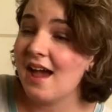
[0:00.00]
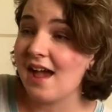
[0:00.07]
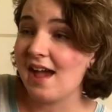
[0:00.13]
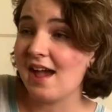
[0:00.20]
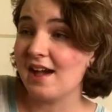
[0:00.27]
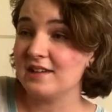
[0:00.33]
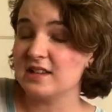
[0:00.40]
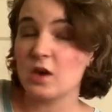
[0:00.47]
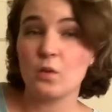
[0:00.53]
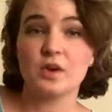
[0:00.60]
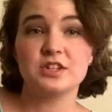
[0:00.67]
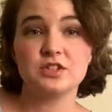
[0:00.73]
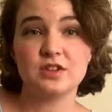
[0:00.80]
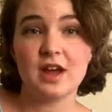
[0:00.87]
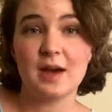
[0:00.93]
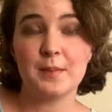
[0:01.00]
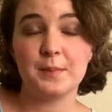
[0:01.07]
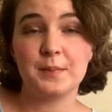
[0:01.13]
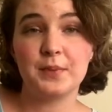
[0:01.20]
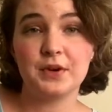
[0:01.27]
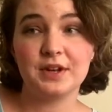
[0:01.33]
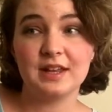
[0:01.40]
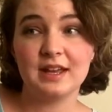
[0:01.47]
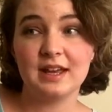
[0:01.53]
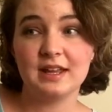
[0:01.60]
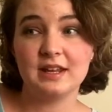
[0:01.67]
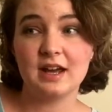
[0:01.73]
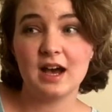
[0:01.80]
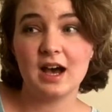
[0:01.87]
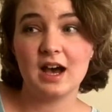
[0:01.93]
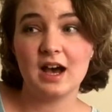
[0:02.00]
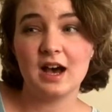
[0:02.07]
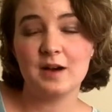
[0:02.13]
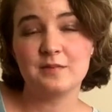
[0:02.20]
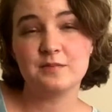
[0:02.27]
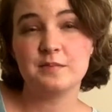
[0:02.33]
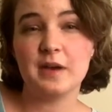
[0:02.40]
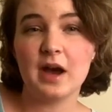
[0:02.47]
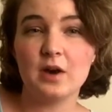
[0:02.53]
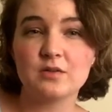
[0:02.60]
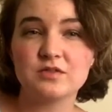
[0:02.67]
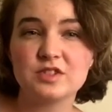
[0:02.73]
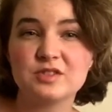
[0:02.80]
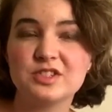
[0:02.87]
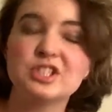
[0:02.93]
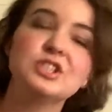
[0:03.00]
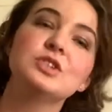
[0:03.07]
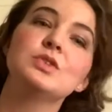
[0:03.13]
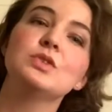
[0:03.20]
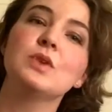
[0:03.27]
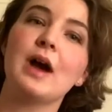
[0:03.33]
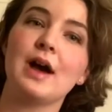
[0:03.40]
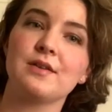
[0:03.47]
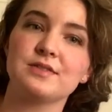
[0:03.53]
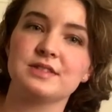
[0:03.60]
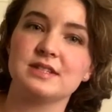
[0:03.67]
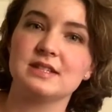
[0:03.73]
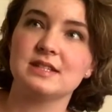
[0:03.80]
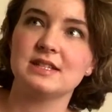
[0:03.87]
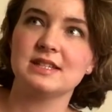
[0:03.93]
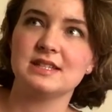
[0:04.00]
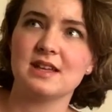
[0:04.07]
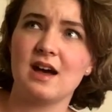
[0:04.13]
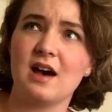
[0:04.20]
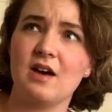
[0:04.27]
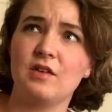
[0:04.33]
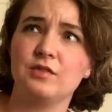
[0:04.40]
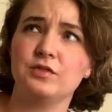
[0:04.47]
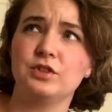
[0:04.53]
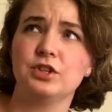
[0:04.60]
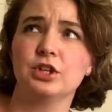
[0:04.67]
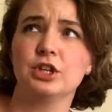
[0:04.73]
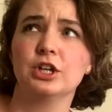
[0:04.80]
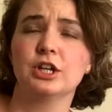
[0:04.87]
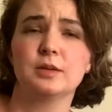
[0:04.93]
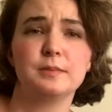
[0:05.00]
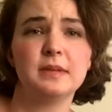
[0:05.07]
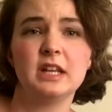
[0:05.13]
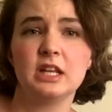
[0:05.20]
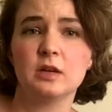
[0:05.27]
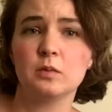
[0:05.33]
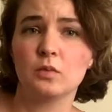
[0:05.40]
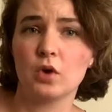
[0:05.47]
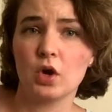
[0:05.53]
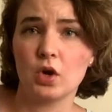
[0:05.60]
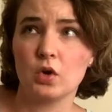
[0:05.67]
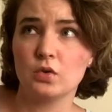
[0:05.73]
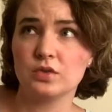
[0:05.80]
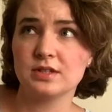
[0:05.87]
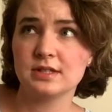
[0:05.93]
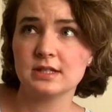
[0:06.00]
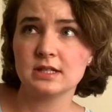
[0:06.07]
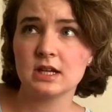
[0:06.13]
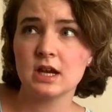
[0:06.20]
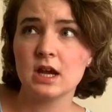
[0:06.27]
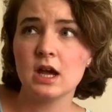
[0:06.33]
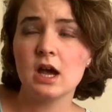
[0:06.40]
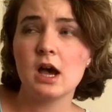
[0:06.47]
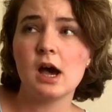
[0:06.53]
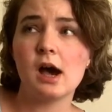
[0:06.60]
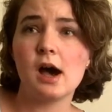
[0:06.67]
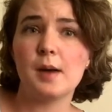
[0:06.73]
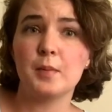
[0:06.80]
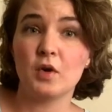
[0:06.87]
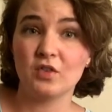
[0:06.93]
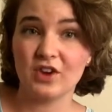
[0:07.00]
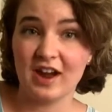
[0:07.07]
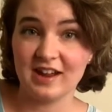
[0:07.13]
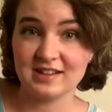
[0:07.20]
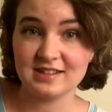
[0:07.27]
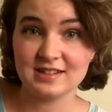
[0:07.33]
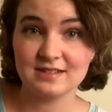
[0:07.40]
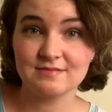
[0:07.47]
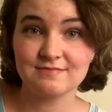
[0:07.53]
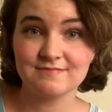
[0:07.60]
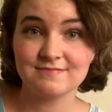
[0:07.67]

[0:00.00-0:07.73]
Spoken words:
and I want you to put in about 2 ounces of your medium roast over ice.